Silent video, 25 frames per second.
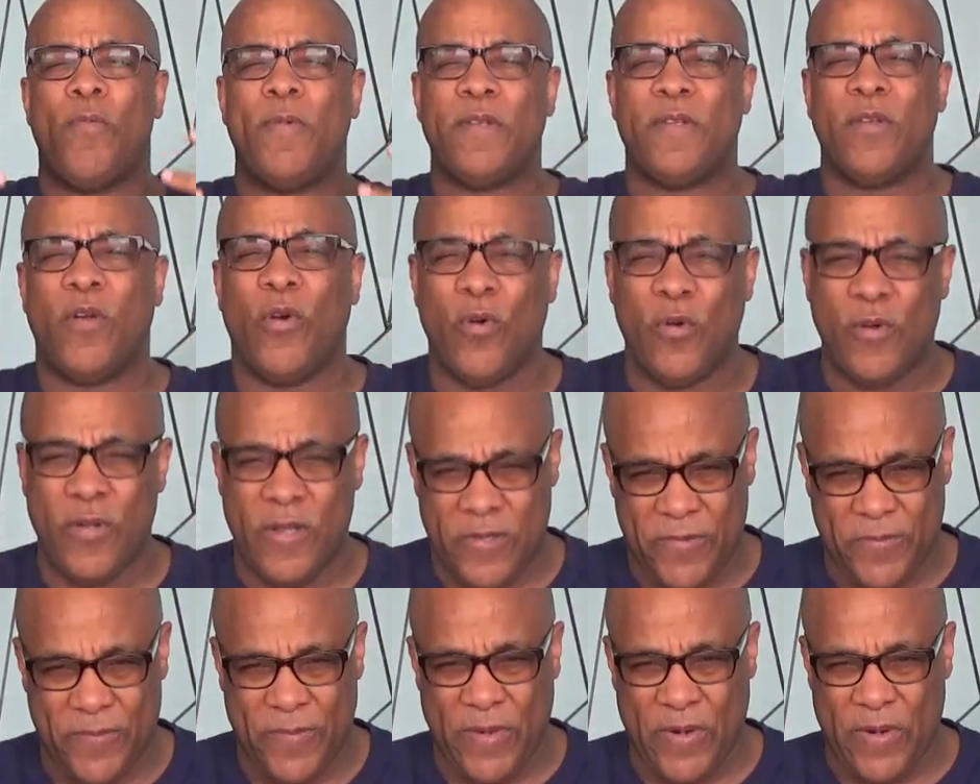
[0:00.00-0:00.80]
His Holy
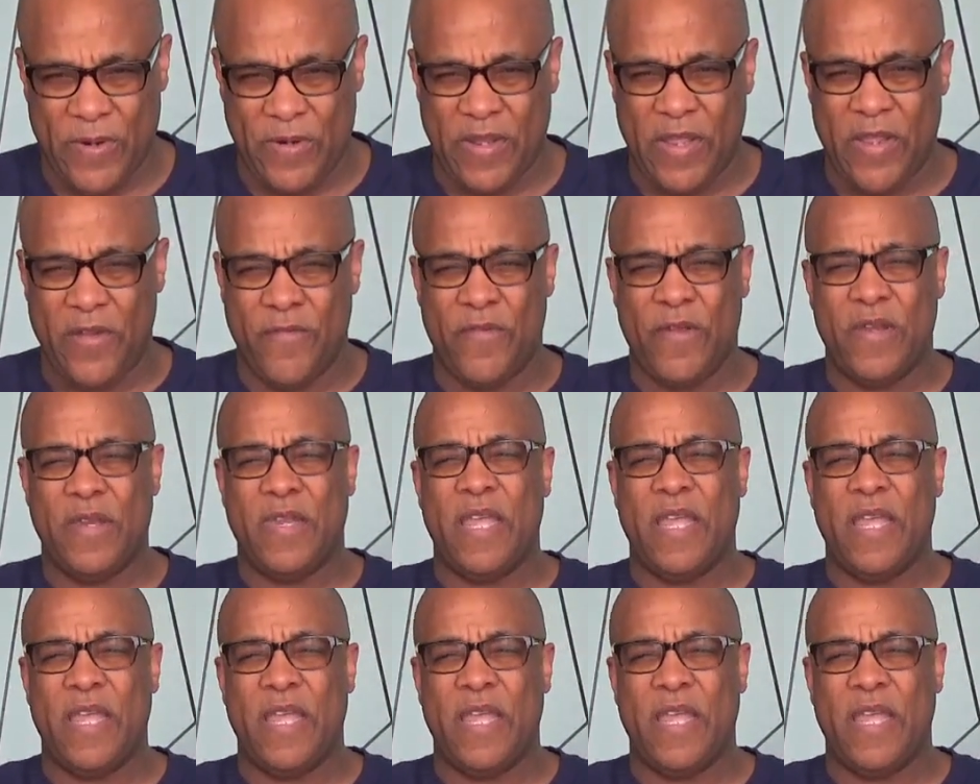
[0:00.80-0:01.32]
Spirit every